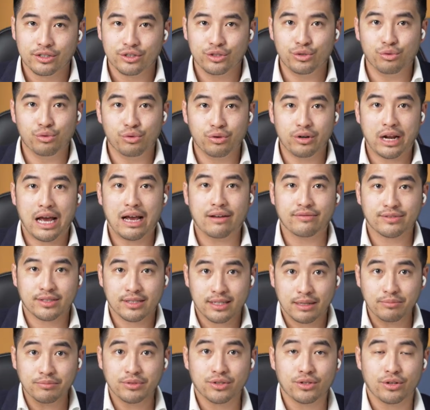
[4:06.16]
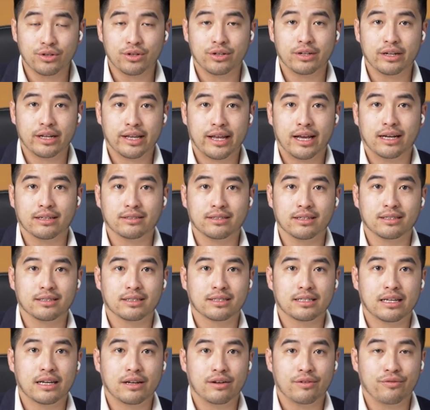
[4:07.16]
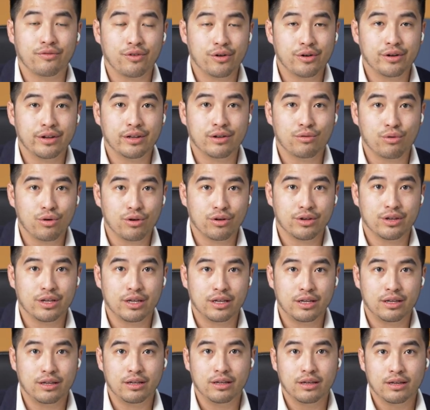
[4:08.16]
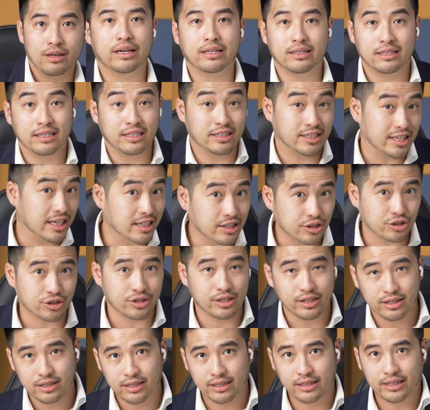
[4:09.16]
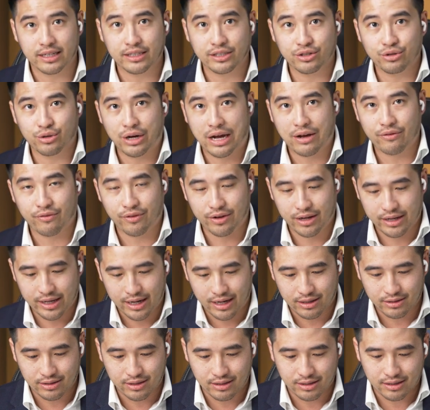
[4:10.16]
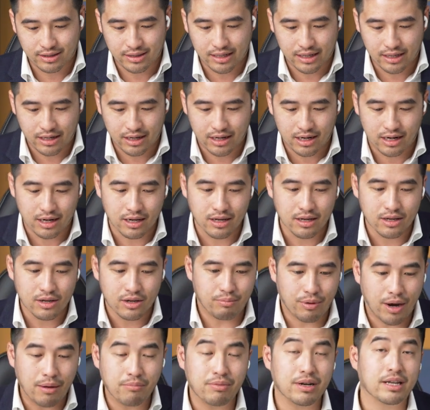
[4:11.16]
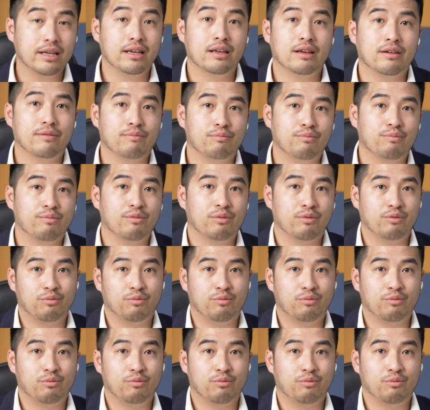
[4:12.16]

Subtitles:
You would have some certain accountants that are very quirky and intelligent, and then you have accountants that are bubbly and